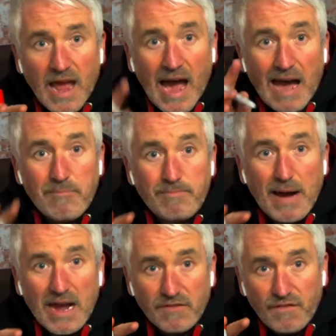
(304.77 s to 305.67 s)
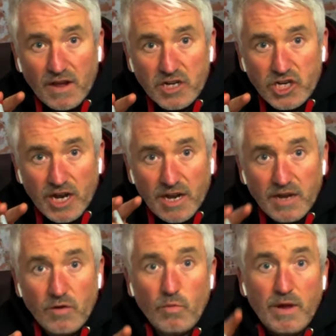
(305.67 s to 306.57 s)
and back
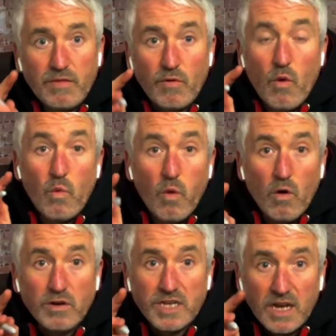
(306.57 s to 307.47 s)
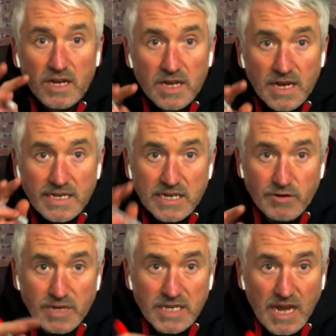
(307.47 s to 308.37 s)
flushing with water till
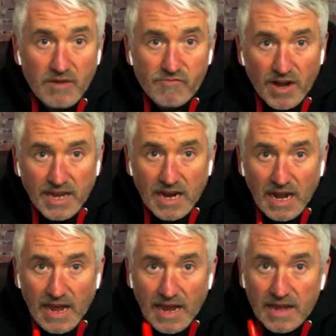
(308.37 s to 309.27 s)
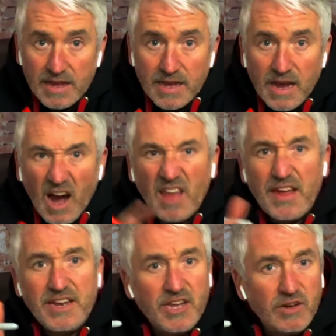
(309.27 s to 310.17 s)
you see it running clear. I
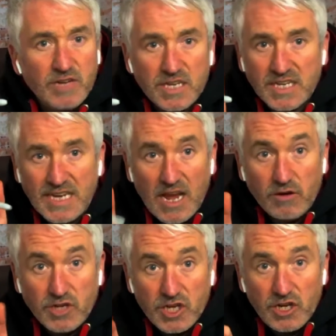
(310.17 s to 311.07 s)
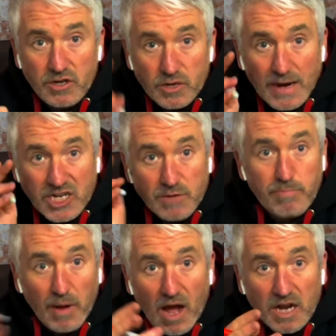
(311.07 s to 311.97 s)
then use CO2 to actually
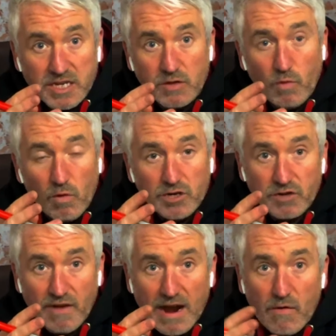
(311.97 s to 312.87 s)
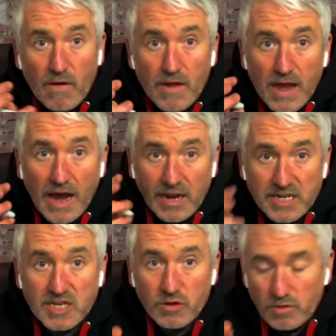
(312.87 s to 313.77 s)
blast the water out, and I
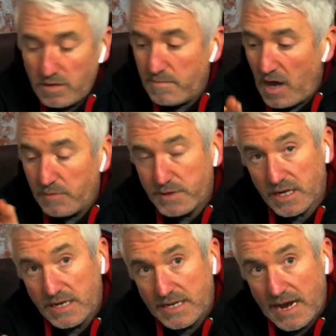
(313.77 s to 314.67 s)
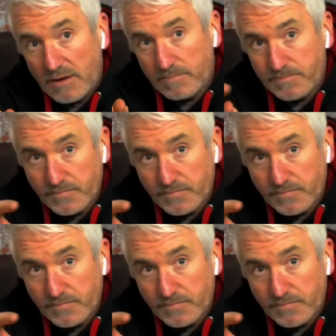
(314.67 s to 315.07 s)
store them upside down.